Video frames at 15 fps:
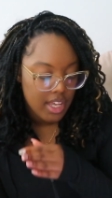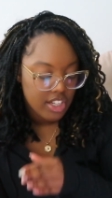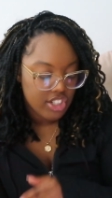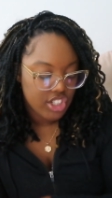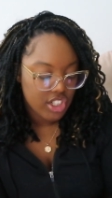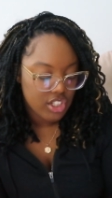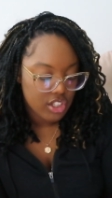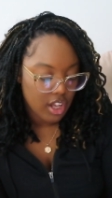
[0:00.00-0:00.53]

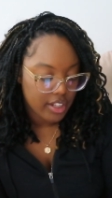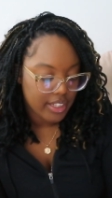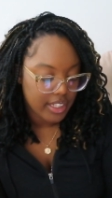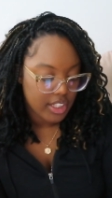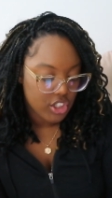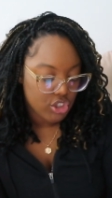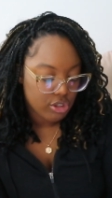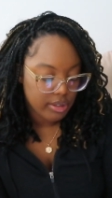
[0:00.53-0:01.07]
She saw
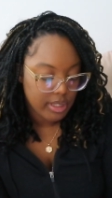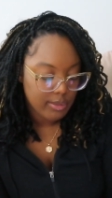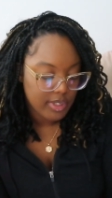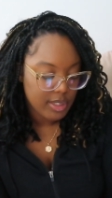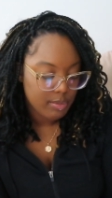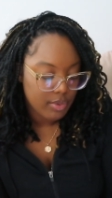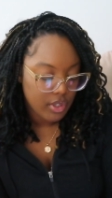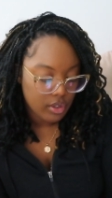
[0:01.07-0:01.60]
that the tree
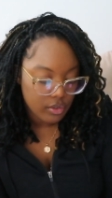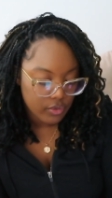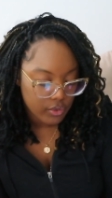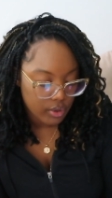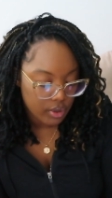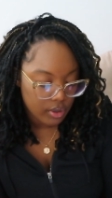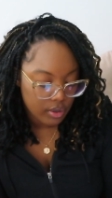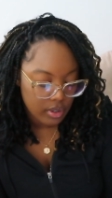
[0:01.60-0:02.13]
was
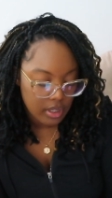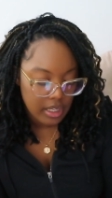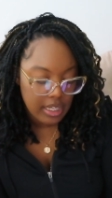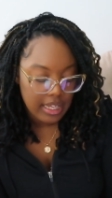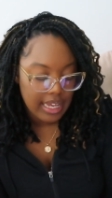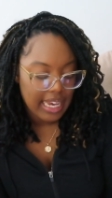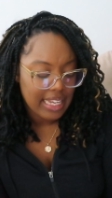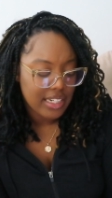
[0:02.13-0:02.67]
beautiful
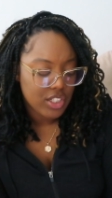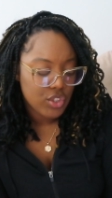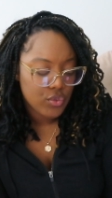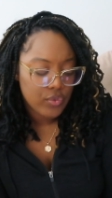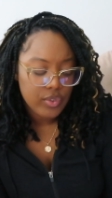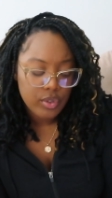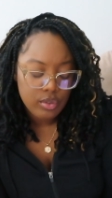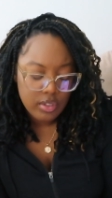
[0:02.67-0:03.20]
and its
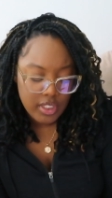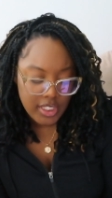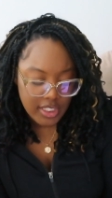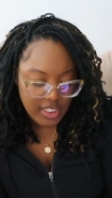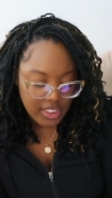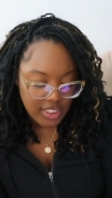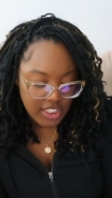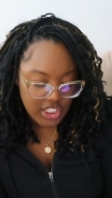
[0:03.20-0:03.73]
fruit looked
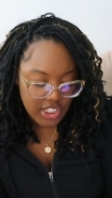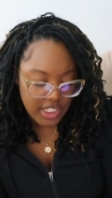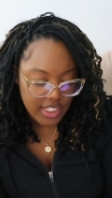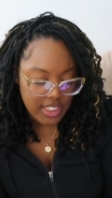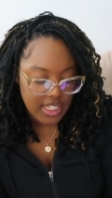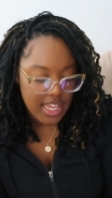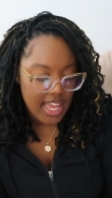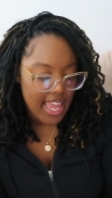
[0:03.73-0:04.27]

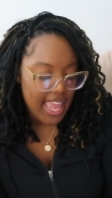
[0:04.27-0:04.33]
delicious,